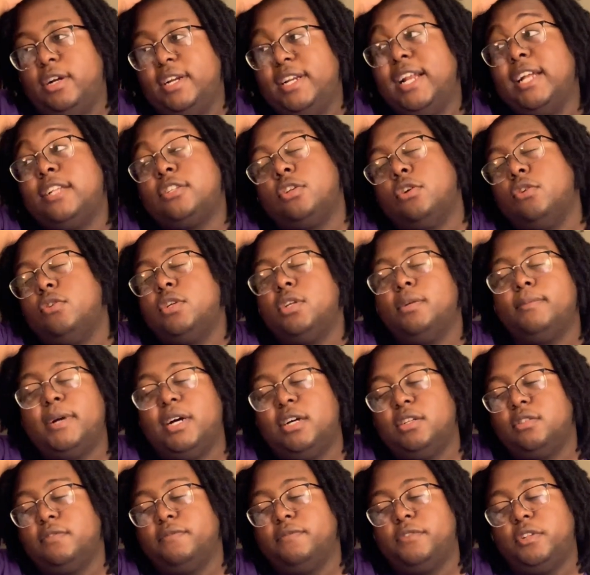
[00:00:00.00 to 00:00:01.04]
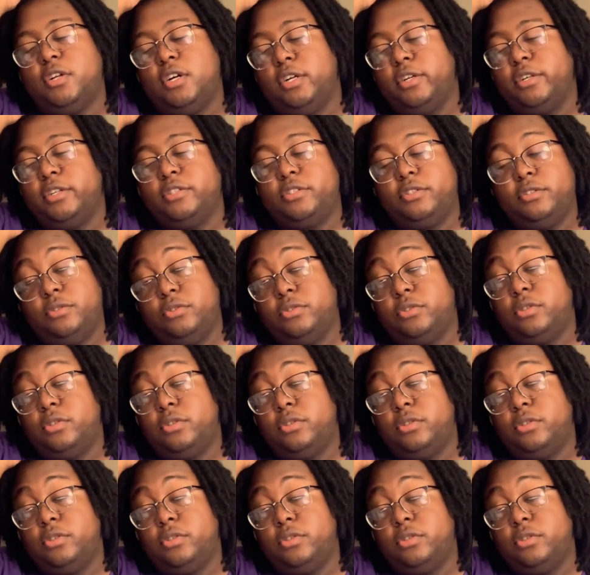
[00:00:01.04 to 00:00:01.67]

And I told them I was a vlogger too,